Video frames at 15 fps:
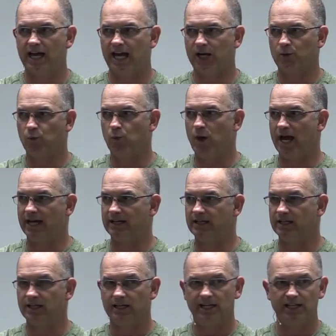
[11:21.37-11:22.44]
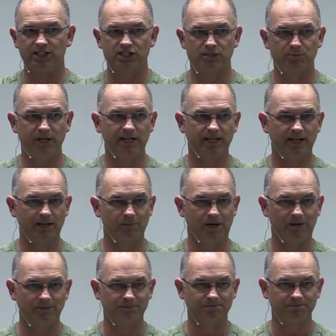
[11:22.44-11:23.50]
and when He's speaking
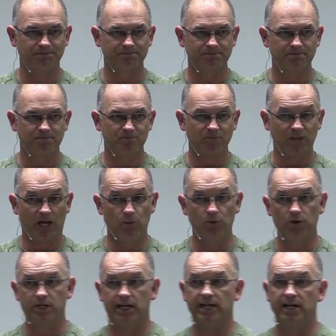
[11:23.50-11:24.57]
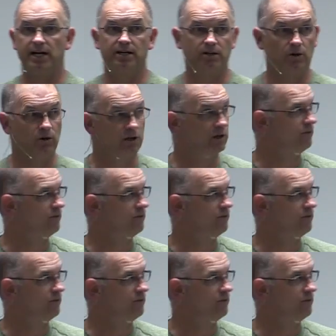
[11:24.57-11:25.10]
about. And we'll key on all